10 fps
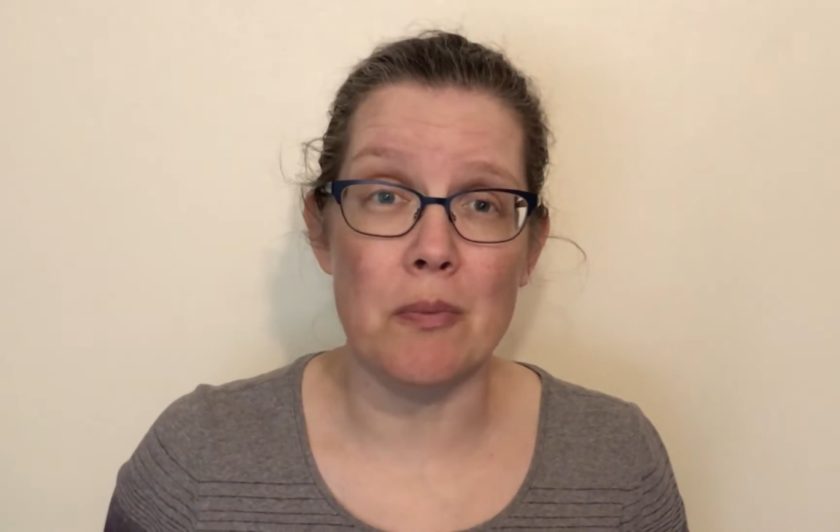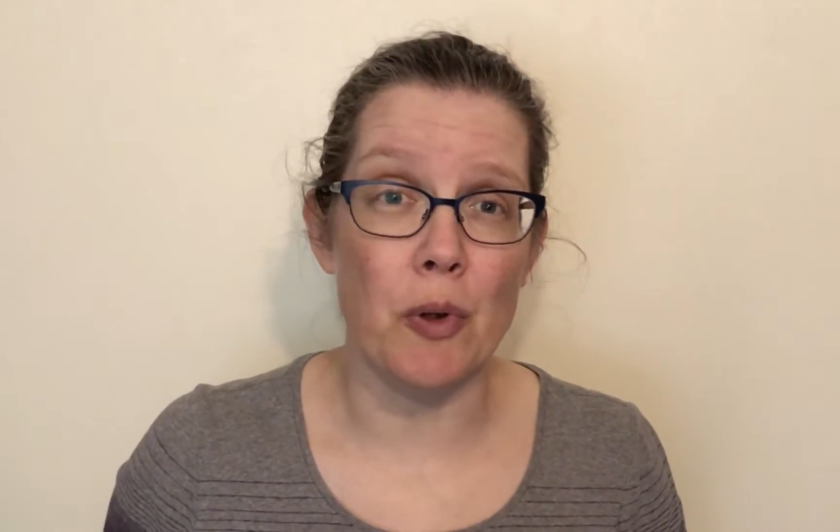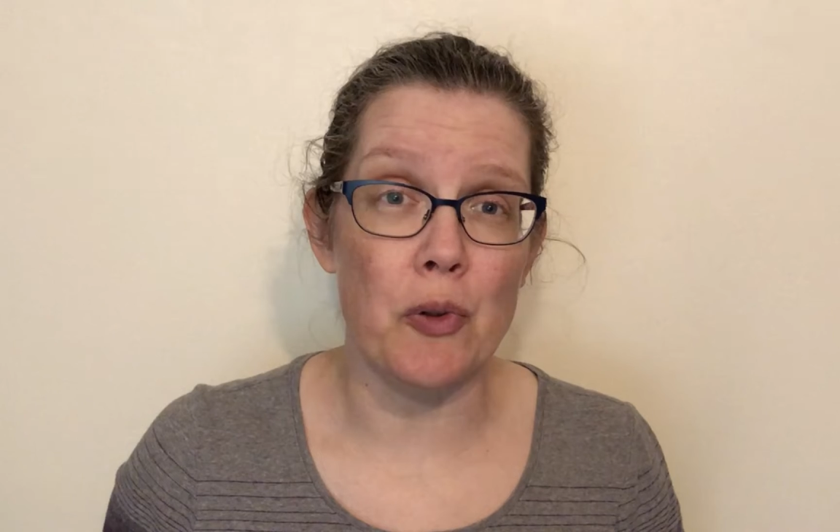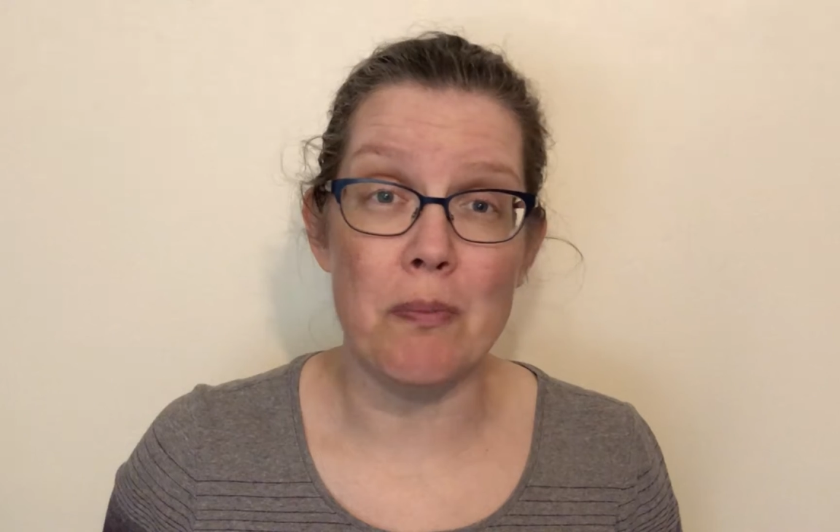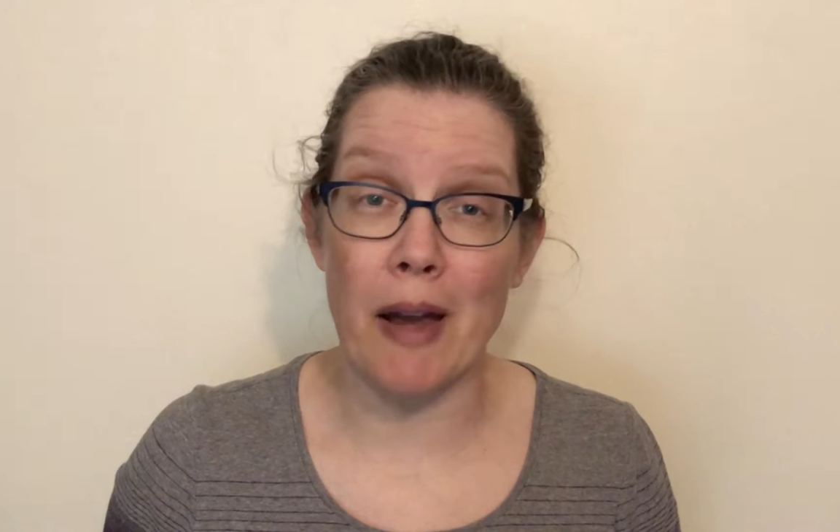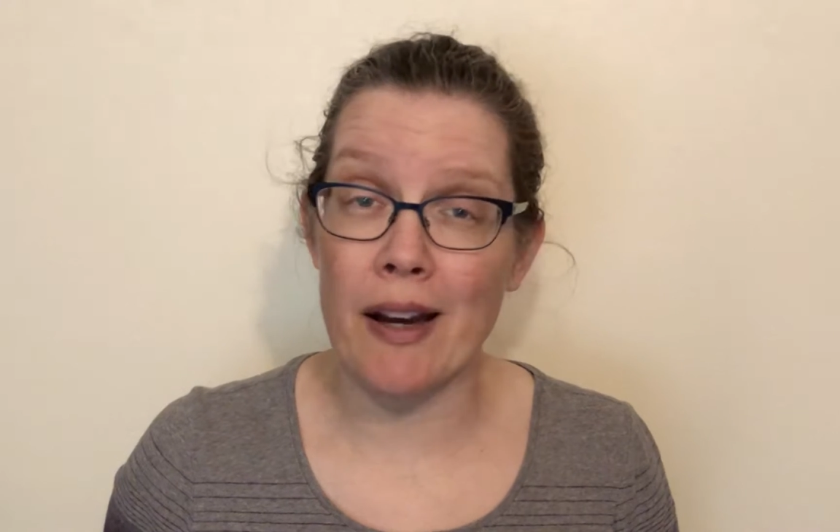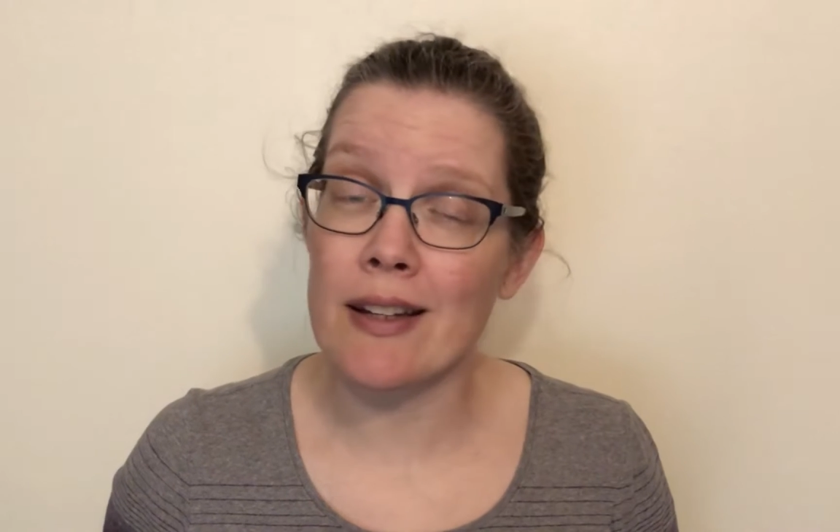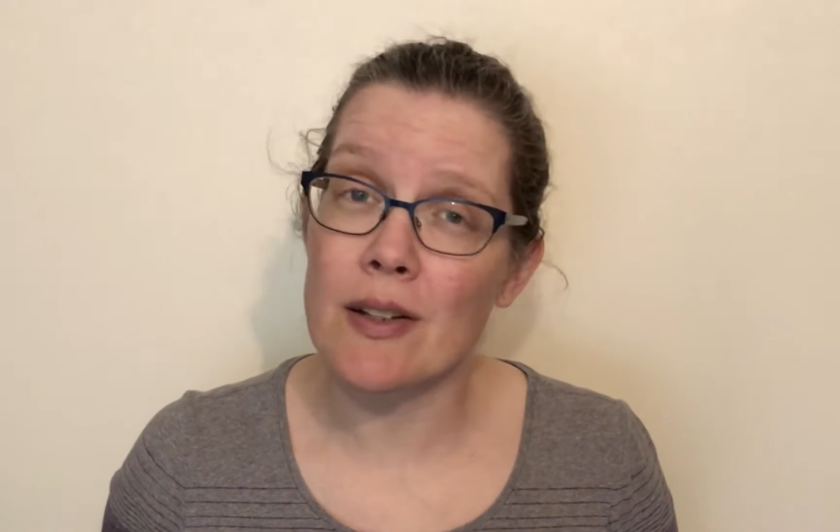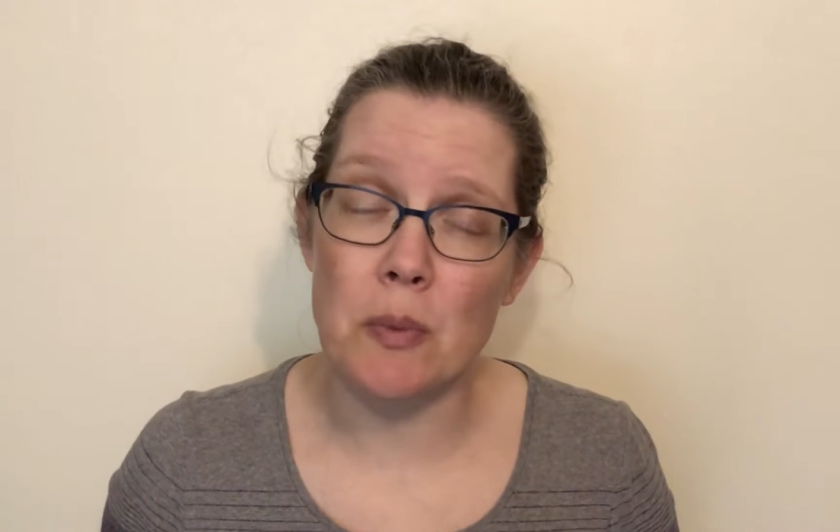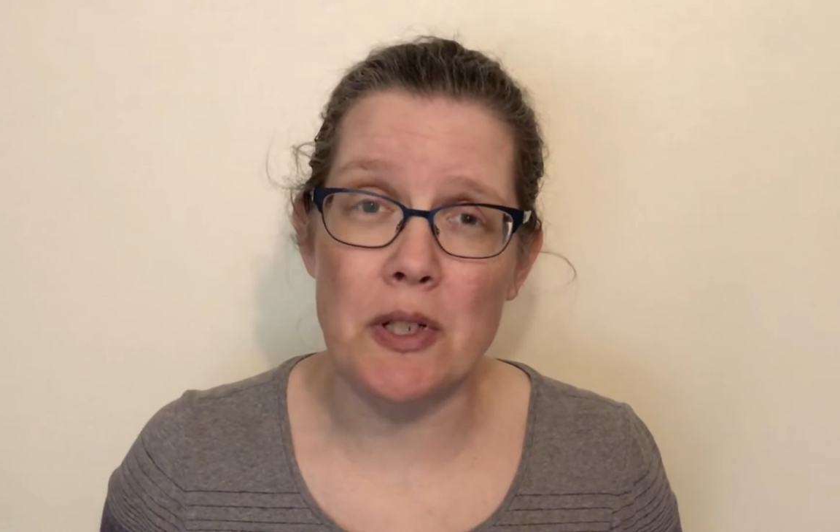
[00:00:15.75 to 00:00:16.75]
in both
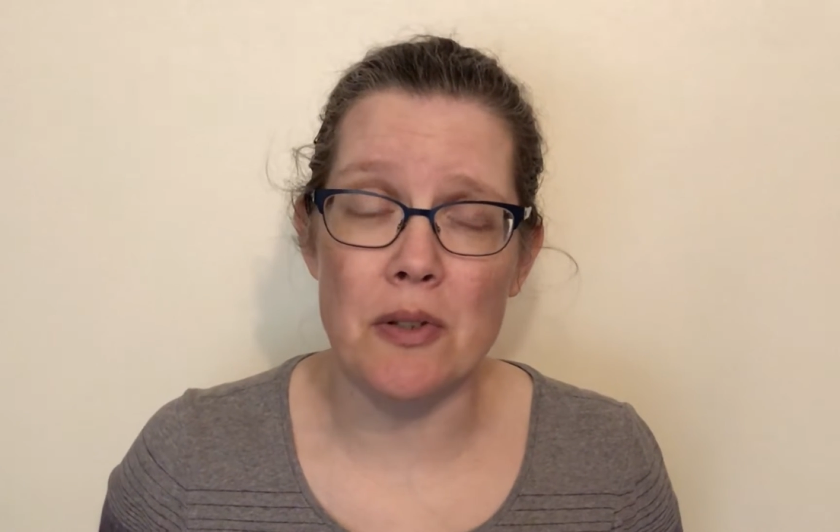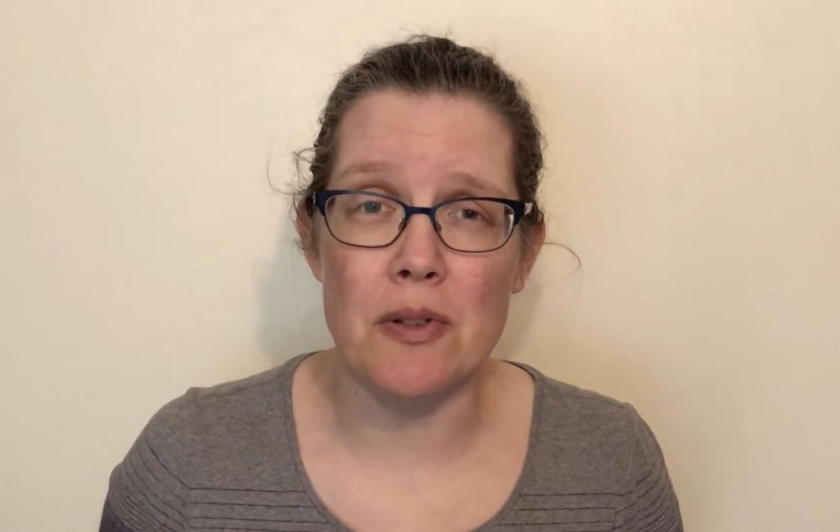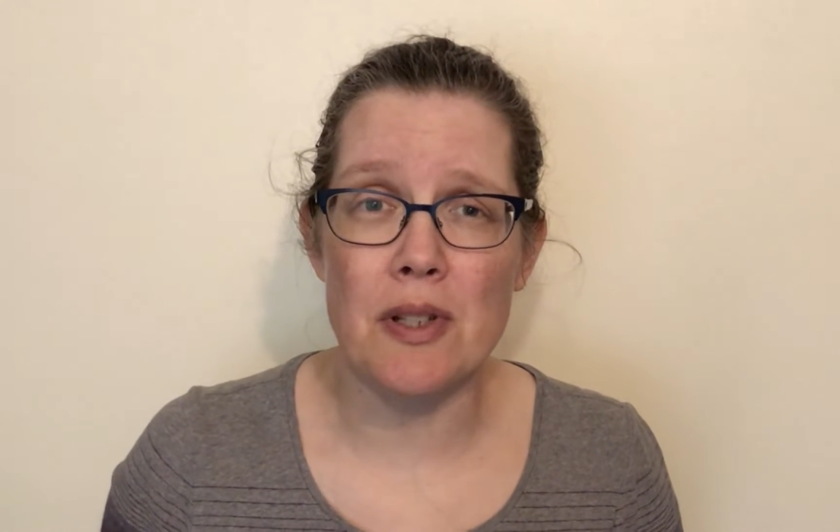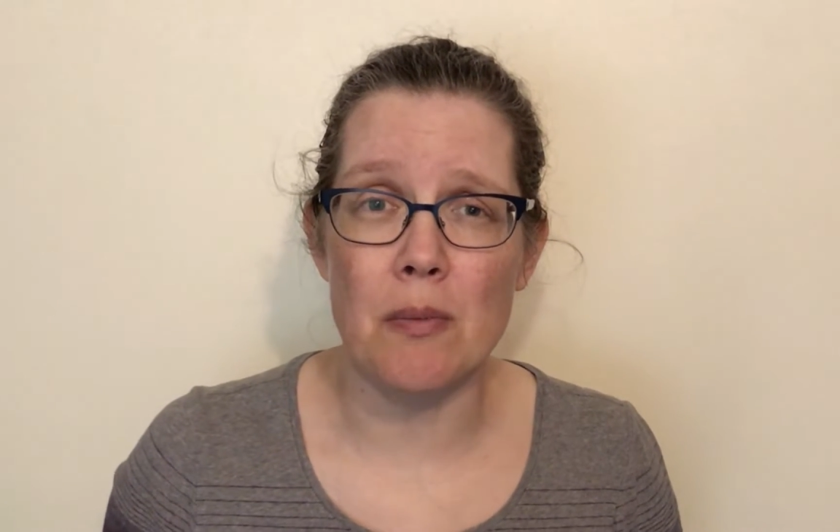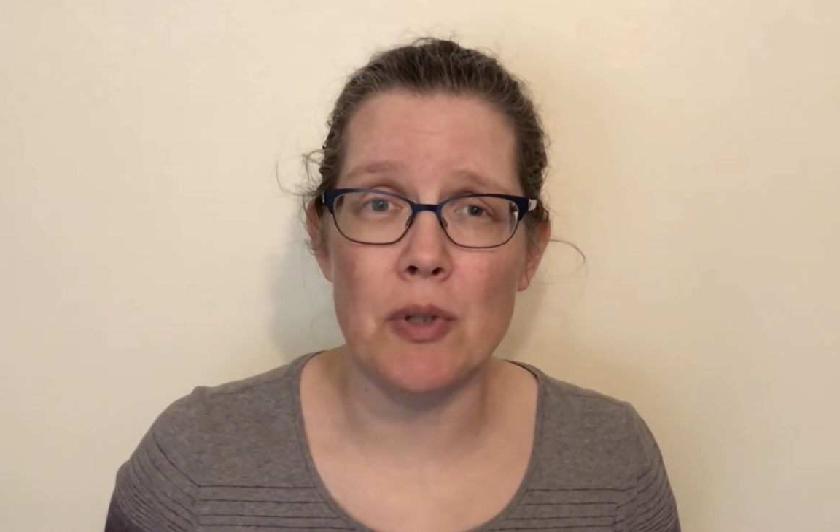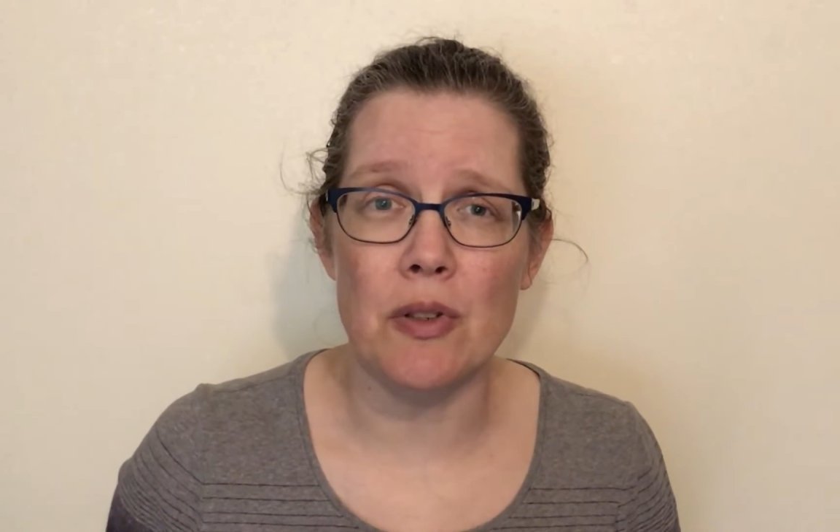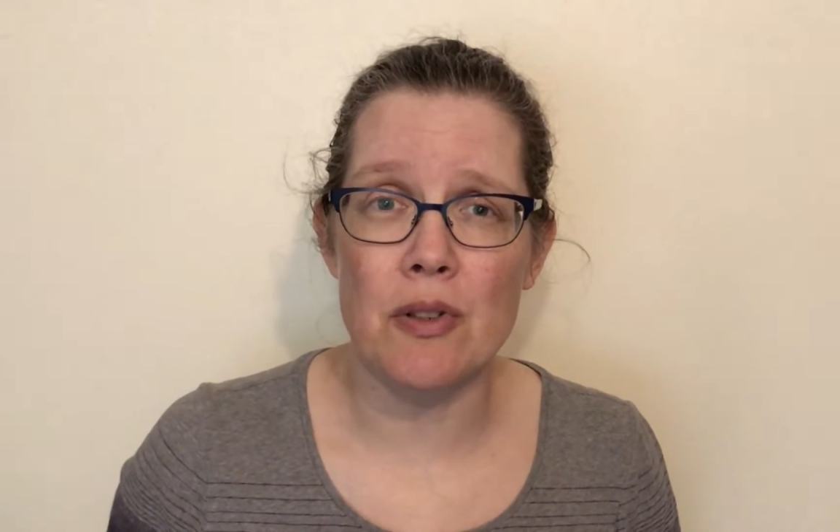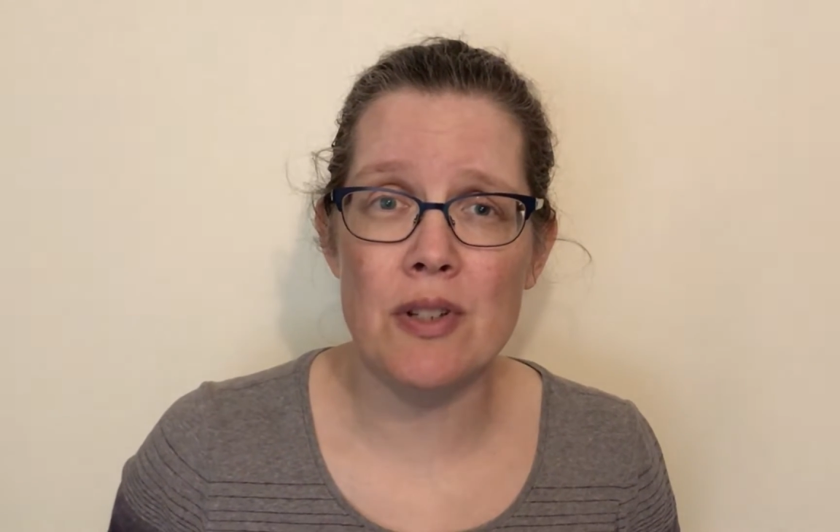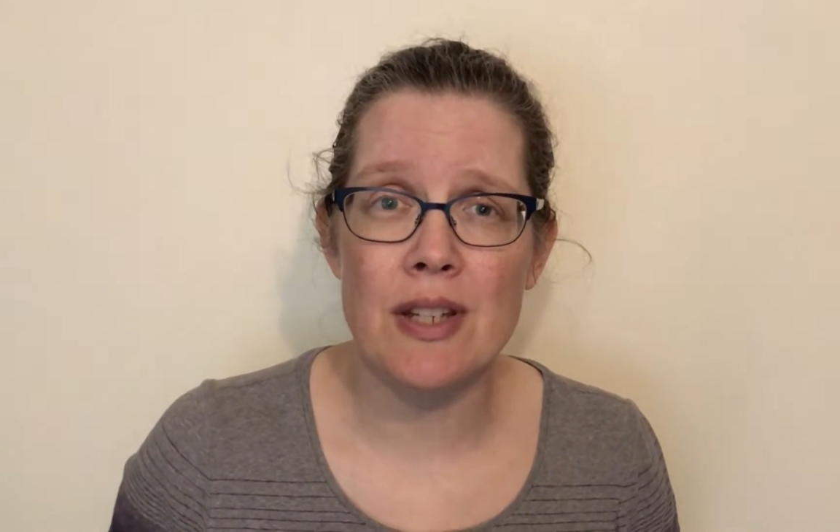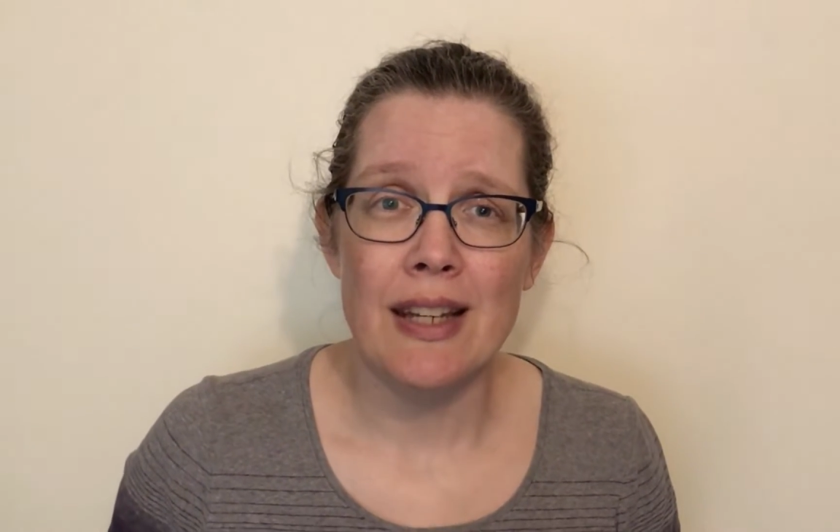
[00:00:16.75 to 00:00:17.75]
Mac and Windows
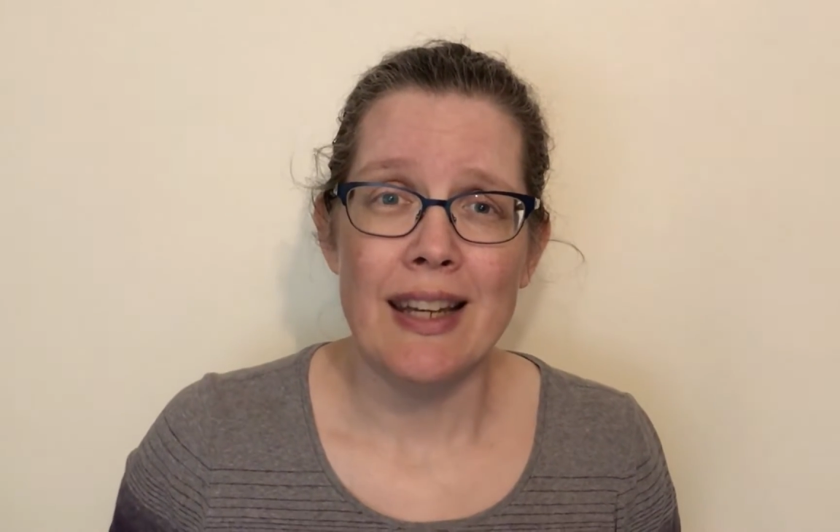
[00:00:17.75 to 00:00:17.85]
computers,